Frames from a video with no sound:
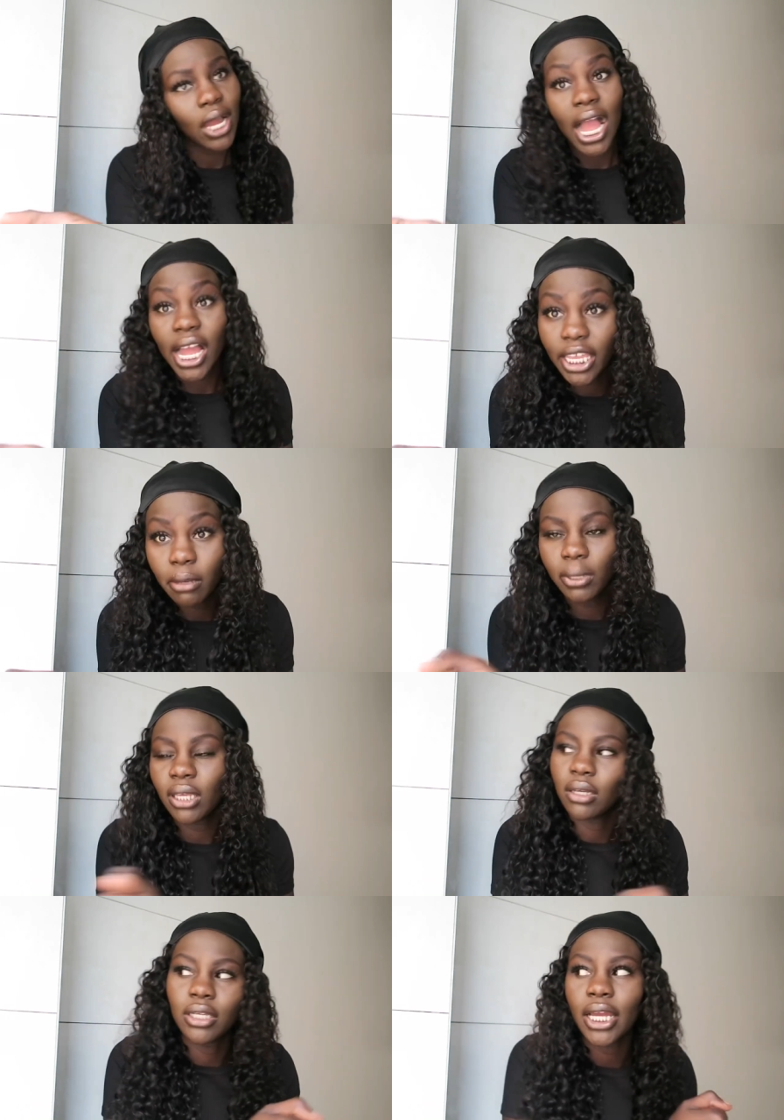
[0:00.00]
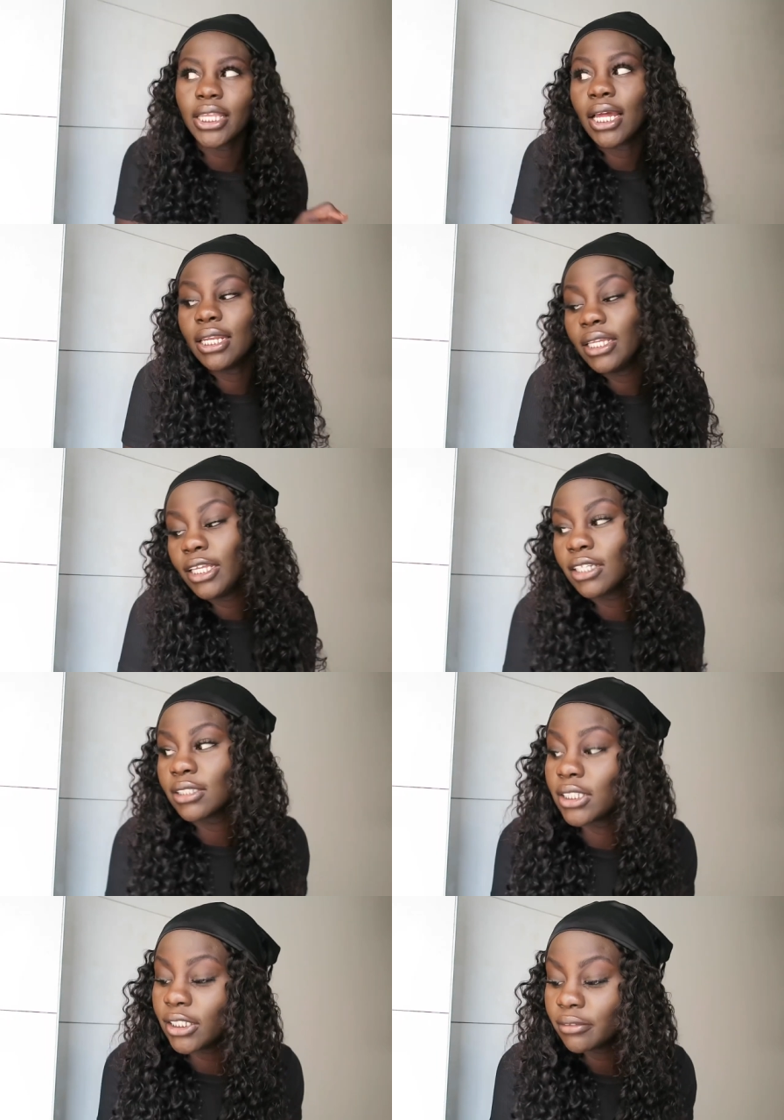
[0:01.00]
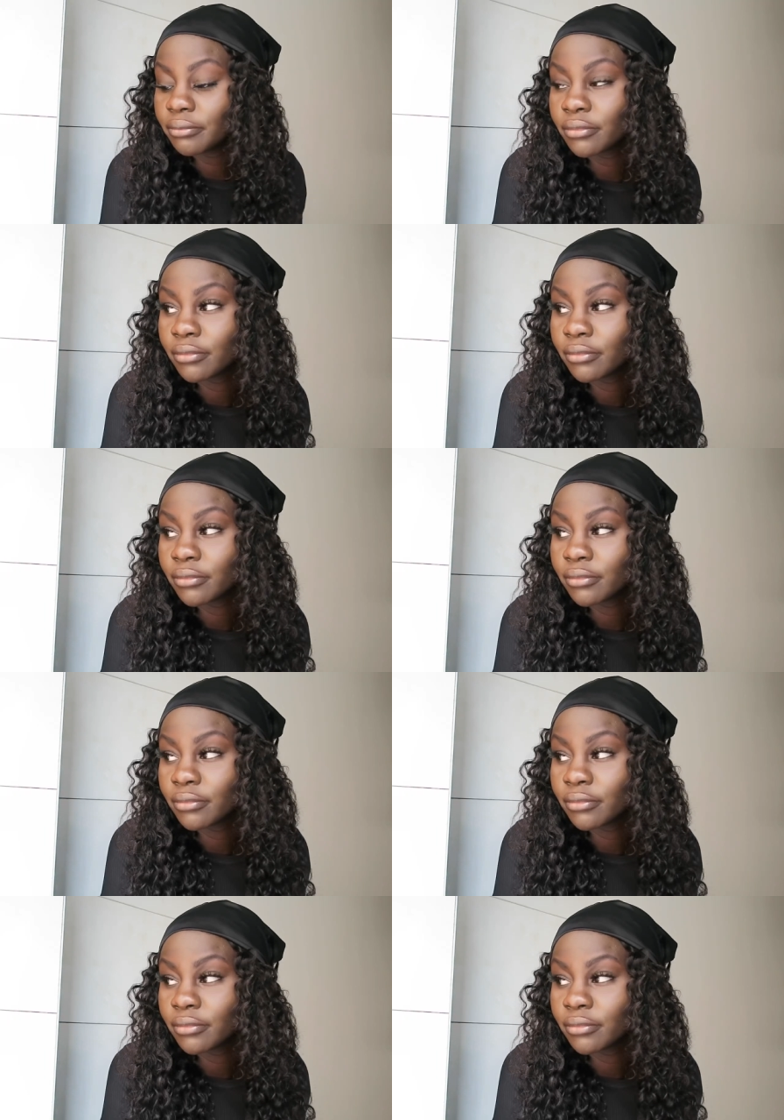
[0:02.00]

eyeing me yeah yeah lead ting.